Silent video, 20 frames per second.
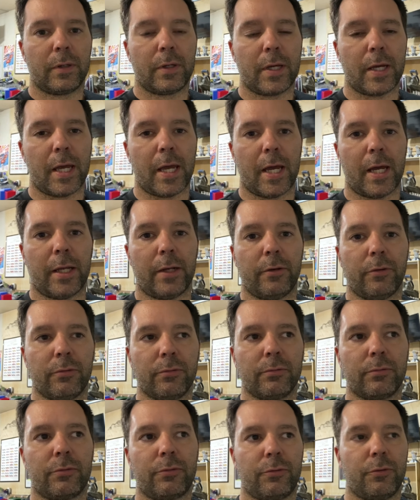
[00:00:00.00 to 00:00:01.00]
And
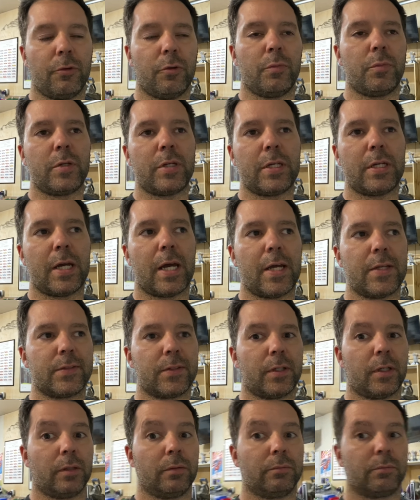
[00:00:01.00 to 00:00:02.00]
for me, as
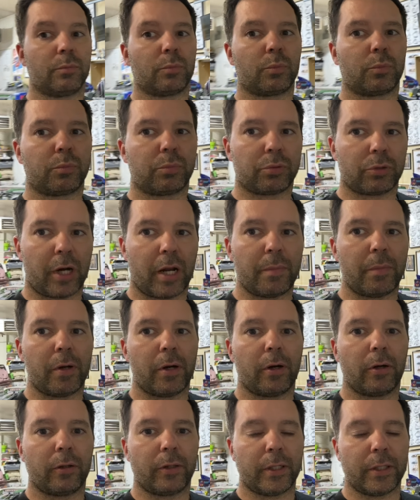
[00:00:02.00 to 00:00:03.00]
a
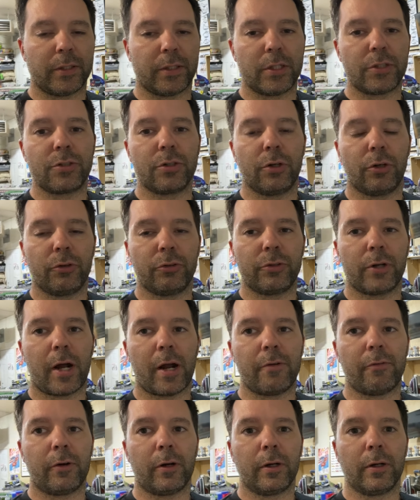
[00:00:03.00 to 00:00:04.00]
primarily digital
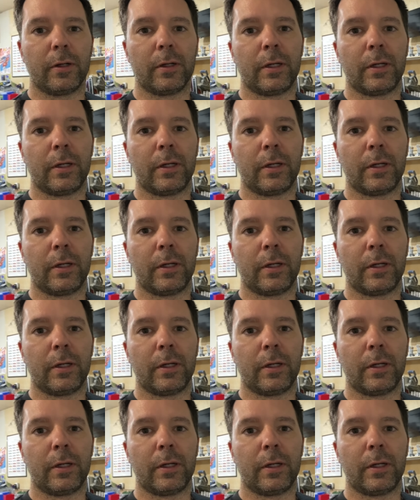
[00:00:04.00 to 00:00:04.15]
driver,